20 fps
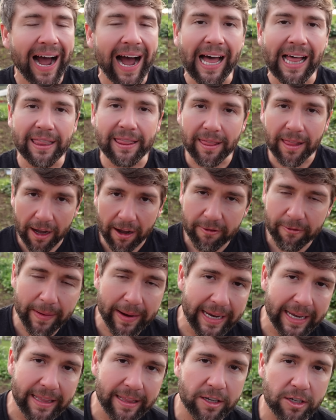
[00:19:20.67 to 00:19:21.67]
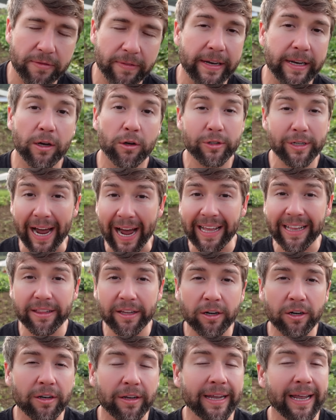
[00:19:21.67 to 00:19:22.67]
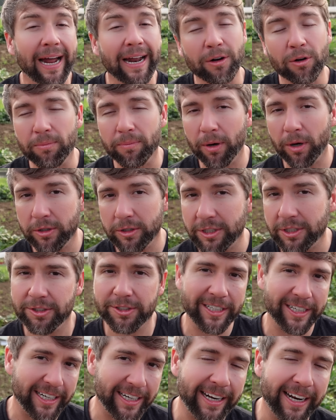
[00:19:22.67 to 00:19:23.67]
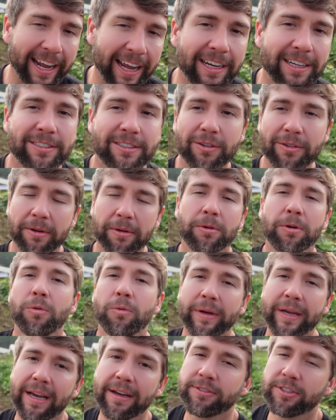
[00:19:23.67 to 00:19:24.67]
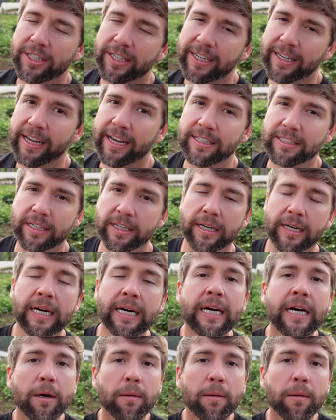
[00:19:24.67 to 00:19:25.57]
I love making these videos. I literally, I don't purchase chicken and eggs. Don't get me wrong, we have chicken and eggs here.